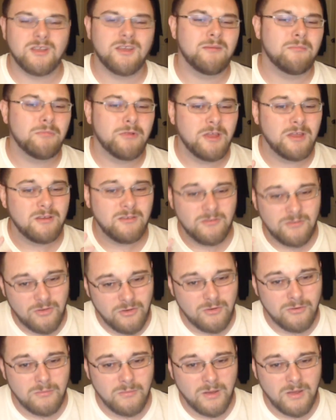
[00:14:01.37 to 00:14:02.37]
complain
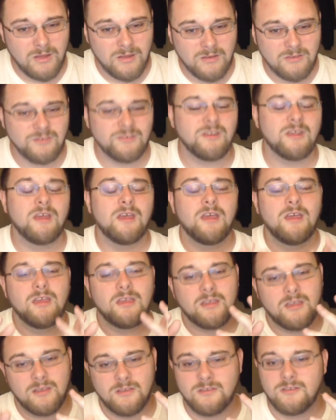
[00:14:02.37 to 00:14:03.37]
too much
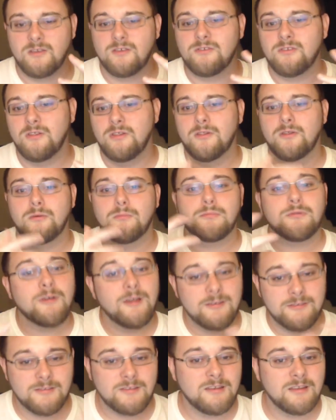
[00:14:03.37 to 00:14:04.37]
because there's a little
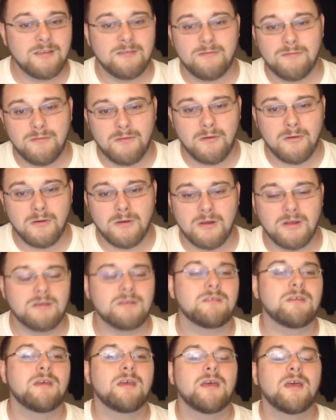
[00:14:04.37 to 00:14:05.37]
precedent for
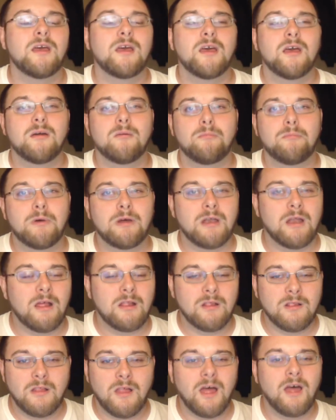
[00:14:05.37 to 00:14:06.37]
it, but a
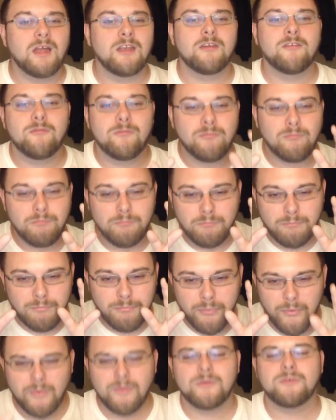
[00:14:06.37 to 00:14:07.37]
lot of
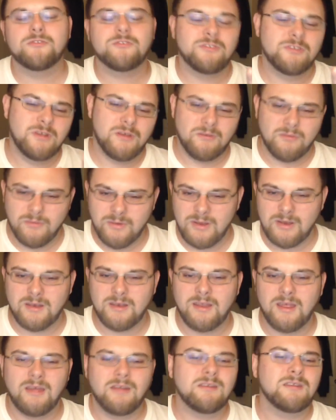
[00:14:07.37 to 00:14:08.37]
bullshit went
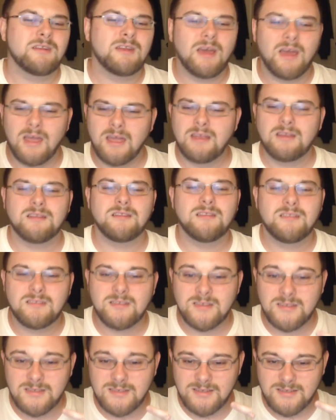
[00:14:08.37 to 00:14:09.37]
down and I
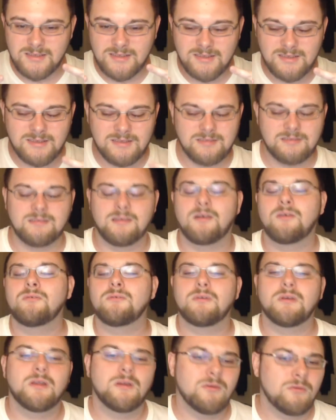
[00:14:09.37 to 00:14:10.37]

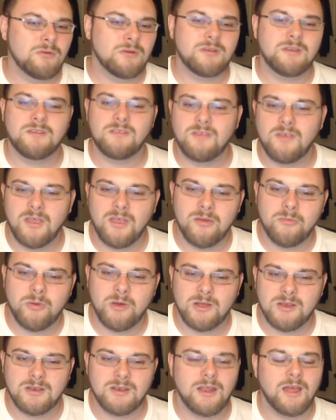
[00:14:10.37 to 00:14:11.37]
don't know what to say
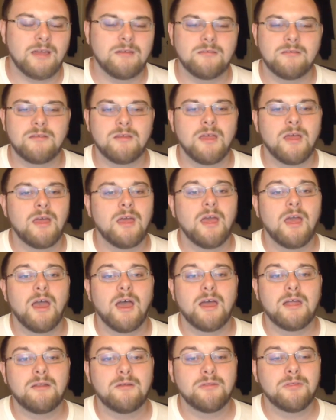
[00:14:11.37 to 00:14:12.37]
about it. I
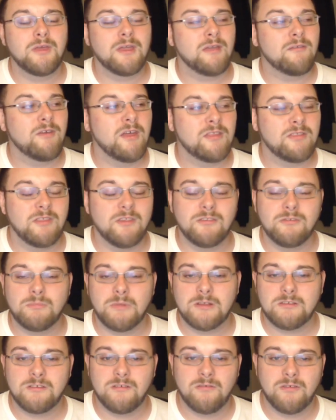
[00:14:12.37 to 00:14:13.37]
don't think I've had this
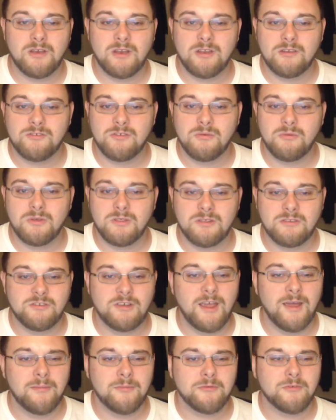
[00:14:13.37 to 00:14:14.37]
much of an issue with a
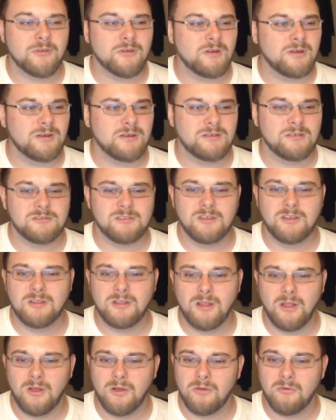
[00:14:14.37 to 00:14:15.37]
chapter in a good
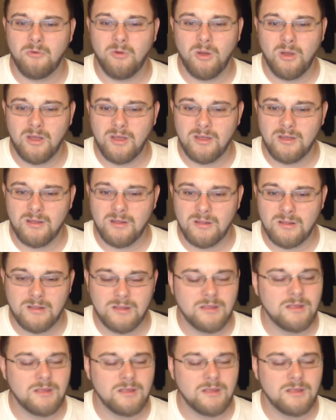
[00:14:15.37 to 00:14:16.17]
long while.